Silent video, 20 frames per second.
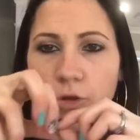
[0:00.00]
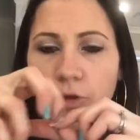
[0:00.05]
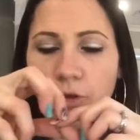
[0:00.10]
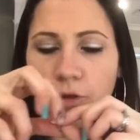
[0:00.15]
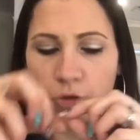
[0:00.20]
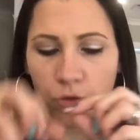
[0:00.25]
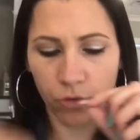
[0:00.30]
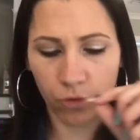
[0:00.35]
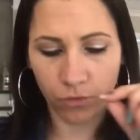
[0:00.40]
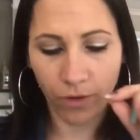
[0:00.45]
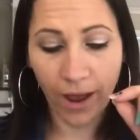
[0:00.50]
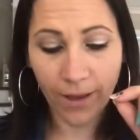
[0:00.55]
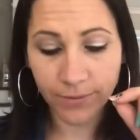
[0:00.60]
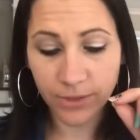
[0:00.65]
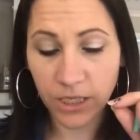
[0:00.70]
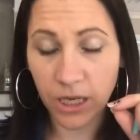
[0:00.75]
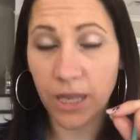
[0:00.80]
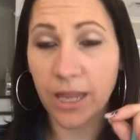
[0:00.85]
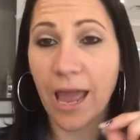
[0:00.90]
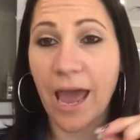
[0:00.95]

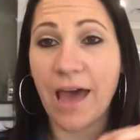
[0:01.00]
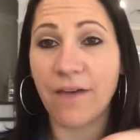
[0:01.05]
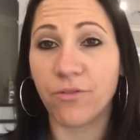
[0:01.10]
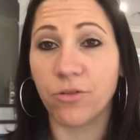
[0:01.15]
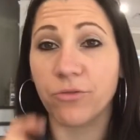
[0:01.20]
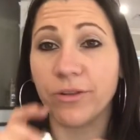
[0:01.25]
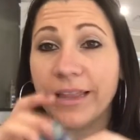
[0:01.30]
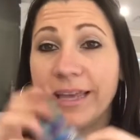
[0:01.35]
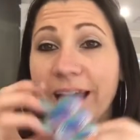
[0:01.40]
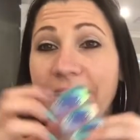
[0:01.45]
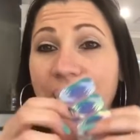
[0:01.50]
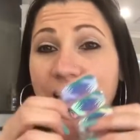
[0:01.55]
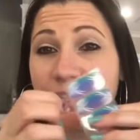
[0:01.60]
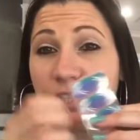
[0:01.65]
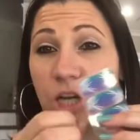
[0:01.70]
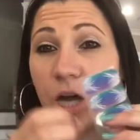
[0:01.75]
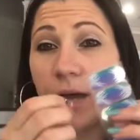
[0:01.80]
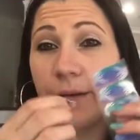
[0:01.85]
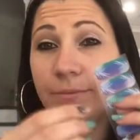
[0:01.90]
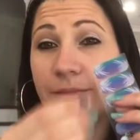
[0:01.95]
wraps are going to have a really hard
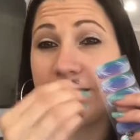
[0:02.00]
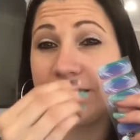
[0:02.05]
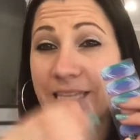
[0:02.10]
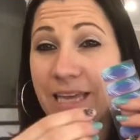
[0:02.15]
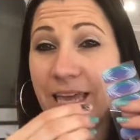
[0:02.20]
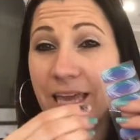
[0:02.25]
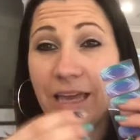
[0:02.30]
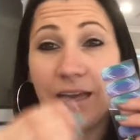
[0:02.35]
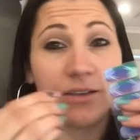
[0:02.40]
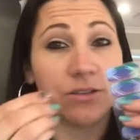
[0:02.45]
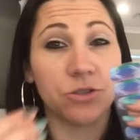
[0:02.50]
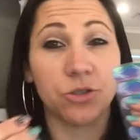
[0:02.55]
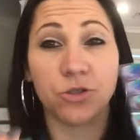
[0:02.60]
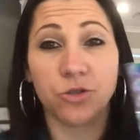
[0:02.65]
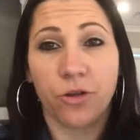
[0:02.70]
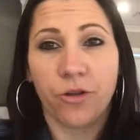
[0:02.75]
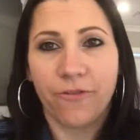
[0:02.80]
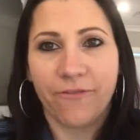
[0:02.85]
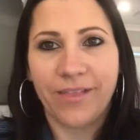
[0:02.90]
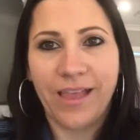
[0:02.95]
time sticking because it's
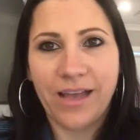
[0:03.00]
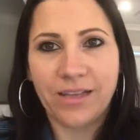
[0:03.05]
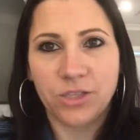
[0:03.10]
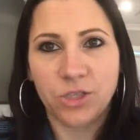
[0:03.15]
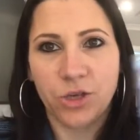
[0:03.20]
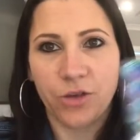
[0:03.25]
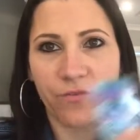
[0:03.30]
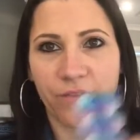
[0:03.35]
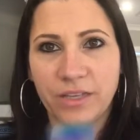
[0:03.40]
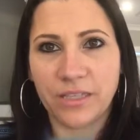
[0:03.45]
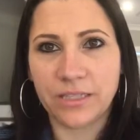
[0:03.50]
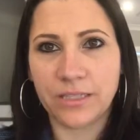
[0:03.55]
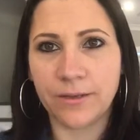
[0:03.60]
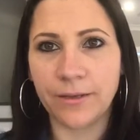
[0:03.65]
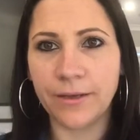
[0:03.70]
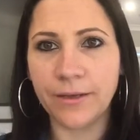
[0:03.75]
not a flat surface.